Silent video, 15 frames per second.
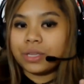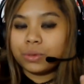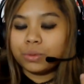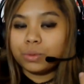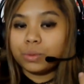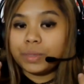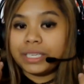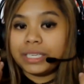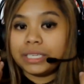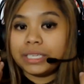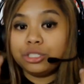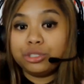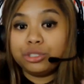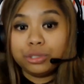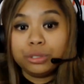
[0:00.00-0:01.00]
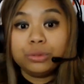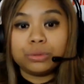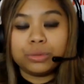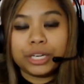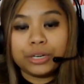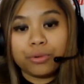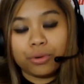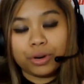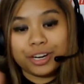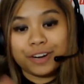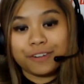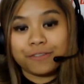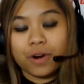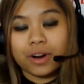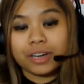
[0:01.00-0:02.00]
we do in order
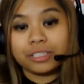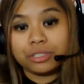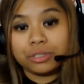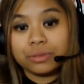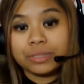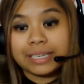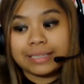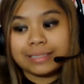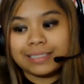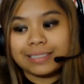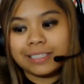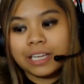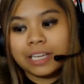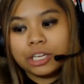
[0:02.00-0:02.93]
for our students